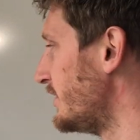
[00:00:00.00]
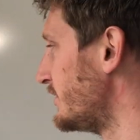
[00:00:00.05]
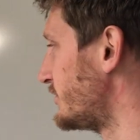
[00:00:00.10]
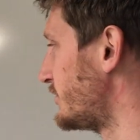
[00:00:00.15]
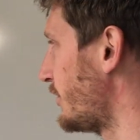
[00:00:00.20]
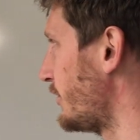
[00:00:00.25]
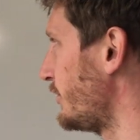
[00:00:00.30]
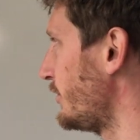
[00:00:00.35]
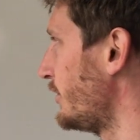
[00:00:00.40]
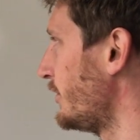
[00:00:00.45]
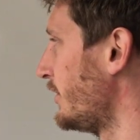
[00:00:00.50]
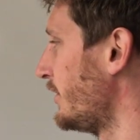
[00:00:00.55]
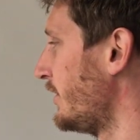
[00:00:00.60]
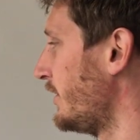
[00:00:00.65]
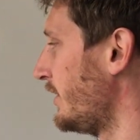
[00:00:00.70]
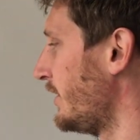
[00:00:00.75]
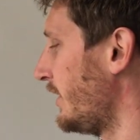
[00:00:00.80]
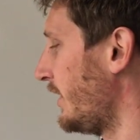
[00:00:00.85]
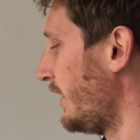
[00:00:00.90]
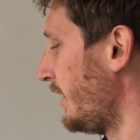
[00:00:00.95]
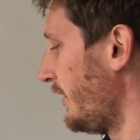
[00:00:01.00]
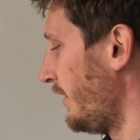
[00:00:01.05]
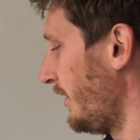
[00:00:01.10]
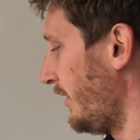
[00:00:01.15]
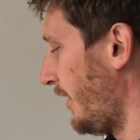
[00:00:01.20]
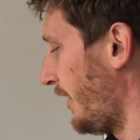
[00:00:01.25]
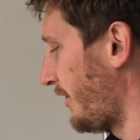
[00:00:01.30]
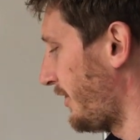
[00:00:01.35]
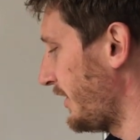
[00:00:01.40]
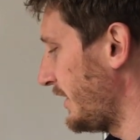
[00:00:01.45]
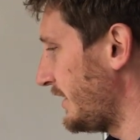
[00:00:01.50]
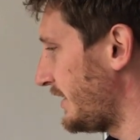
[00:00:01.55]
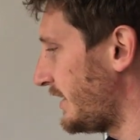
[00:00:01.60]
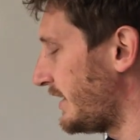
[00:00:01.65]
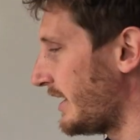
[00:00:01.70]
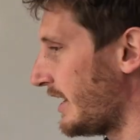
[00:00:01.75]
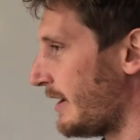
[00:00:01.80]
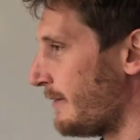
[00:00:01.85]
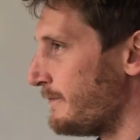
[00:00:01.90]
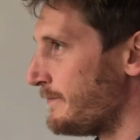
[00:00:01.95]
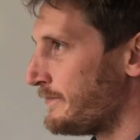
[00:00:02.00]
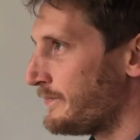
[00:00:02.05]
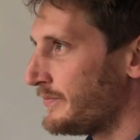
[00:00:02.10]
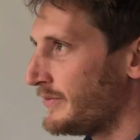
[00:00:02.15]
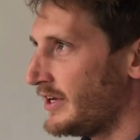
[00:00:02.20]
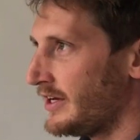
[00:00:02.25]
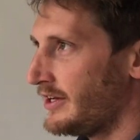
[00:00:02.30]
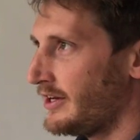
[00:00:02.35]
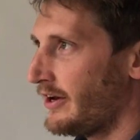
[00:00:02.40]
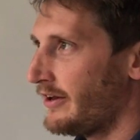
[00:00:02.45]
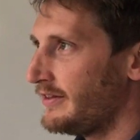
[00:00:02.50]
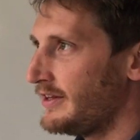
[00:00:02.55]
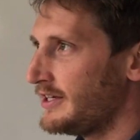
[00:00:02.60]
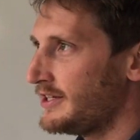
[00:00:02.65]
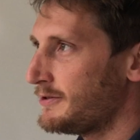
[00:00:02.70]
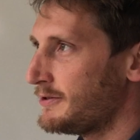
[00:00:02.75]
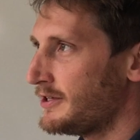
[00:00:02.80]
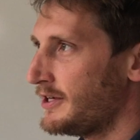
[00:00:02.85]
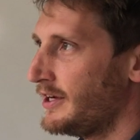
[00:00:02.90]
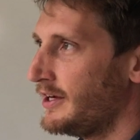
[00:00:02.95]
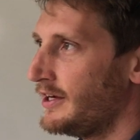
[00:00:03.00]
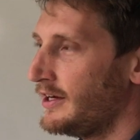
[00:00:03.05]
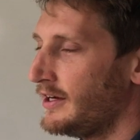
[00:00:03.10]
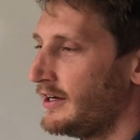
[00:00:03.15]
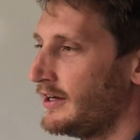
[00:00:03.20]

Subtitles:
So I think this